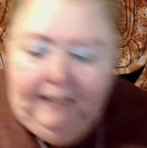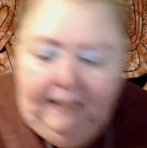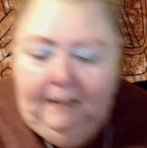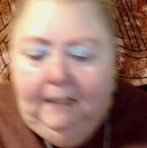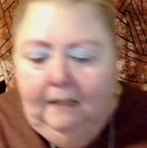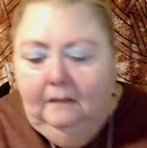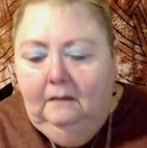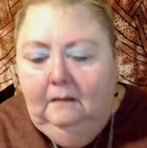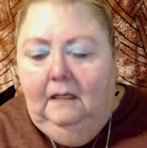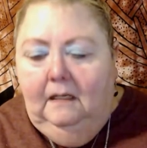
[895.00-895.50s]

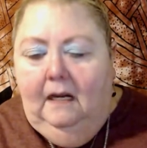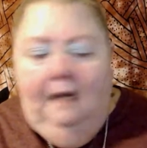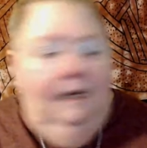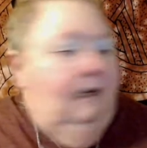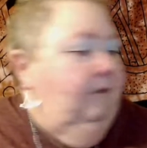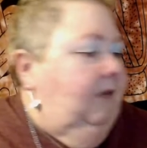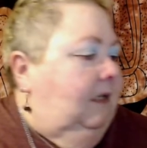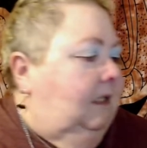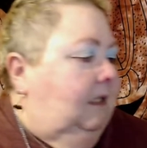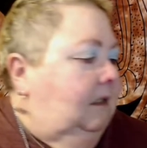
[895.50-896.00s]
kind of a
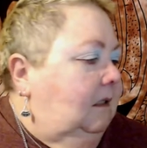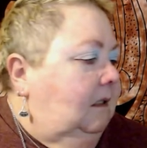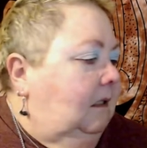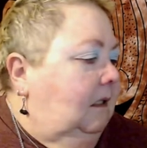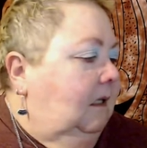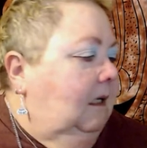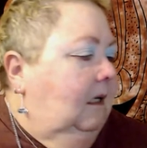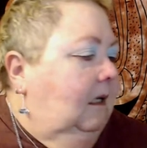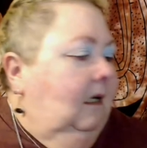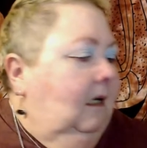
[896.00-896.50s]

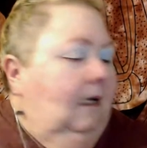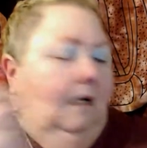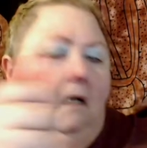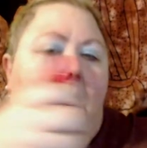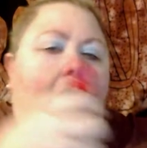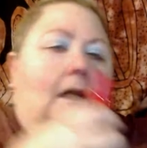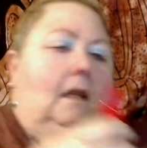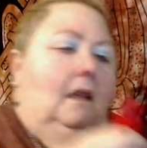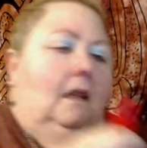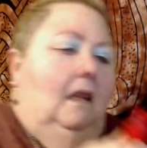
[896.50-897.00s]

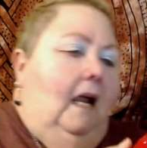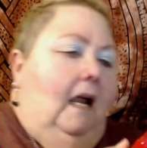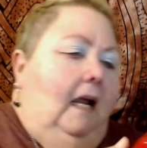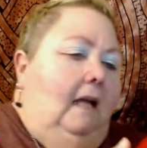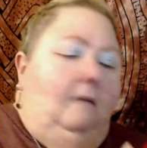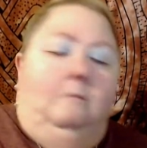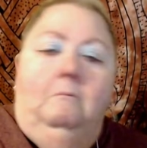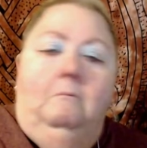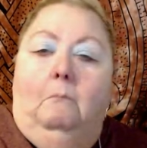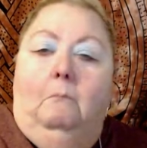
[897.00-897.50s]
light
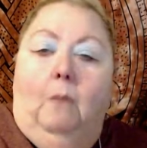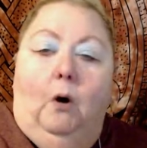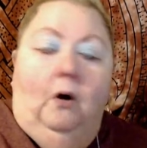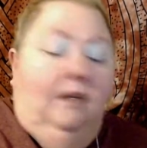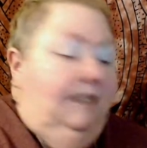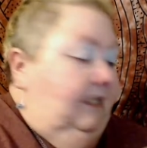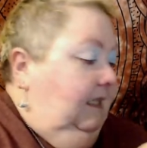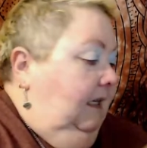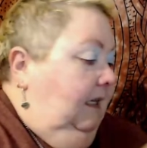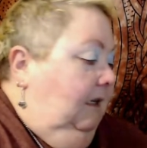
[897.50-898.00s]

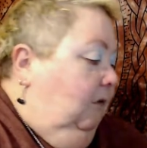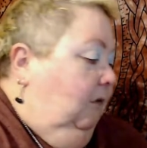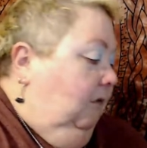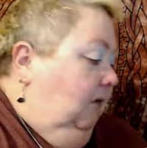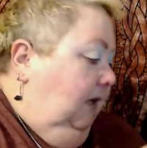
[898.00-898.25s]
mossy green.